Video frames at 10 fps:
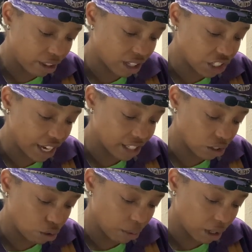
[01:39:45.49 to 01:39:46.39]
such as a
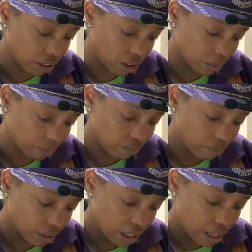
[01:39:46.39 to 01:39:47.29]
new month.
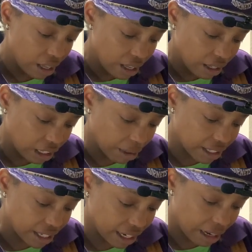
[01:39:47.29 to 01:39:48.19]
Give me a
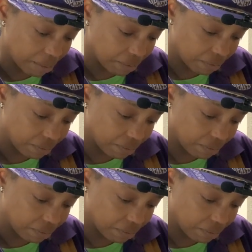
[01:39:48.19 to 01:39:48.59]
second.